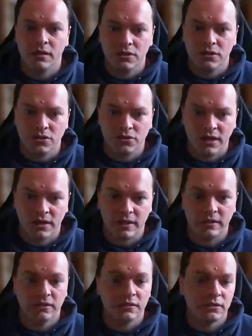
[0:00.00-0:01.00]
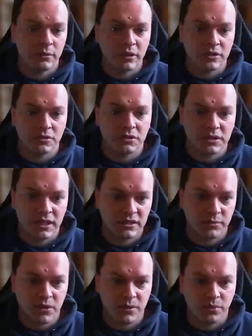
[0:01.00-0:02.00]
To track this, we could use a
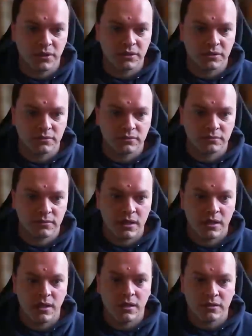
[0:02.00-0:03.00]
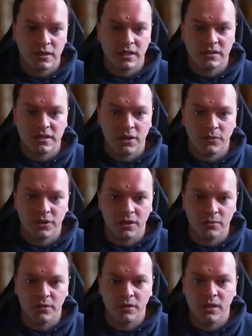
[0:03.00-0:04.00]
data breakpoint. So let's set one
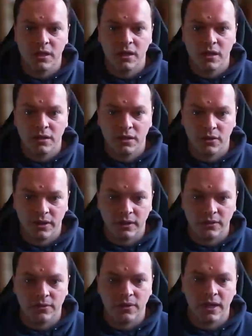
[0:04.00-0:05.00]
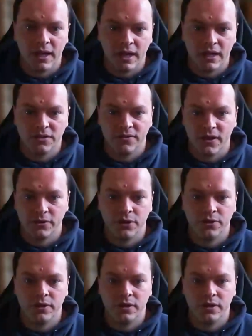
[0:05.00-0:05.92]
up, knowing that the age value